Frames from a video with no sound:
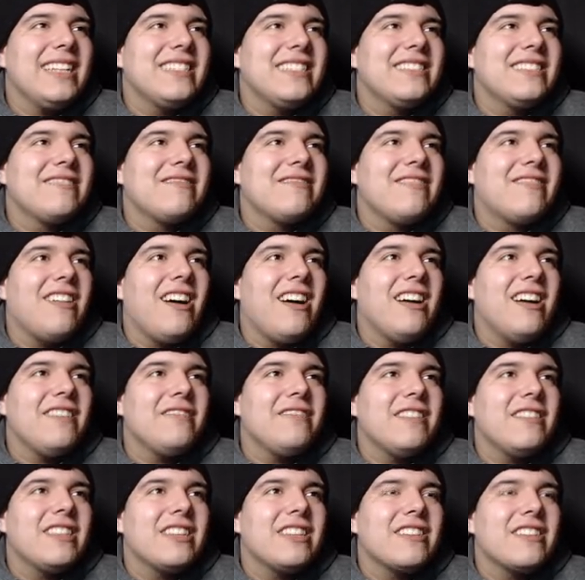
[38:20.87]
to run
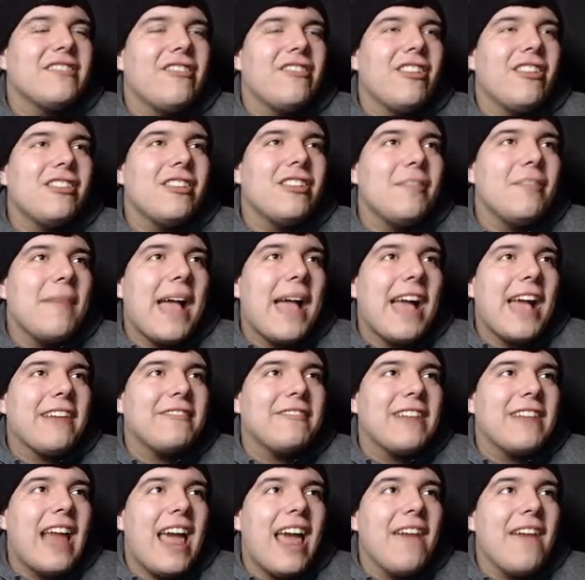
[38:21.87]
with your quarterback
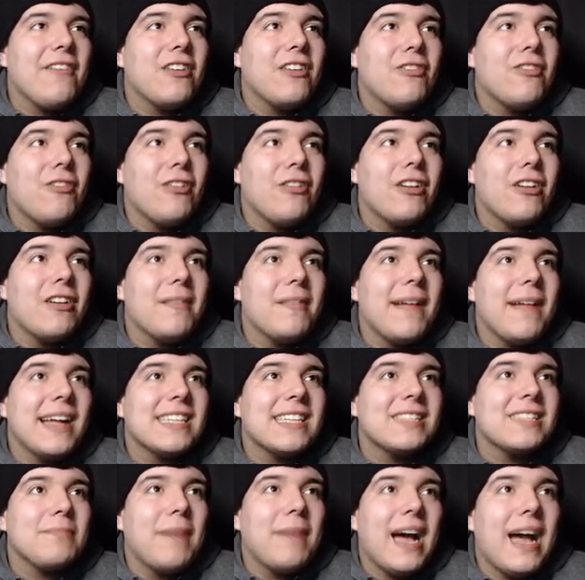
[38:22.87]
when I have a quarterback
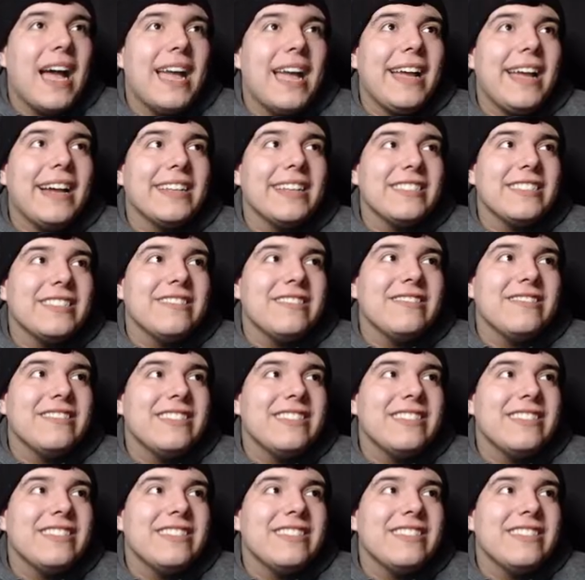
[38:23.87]
spy on you.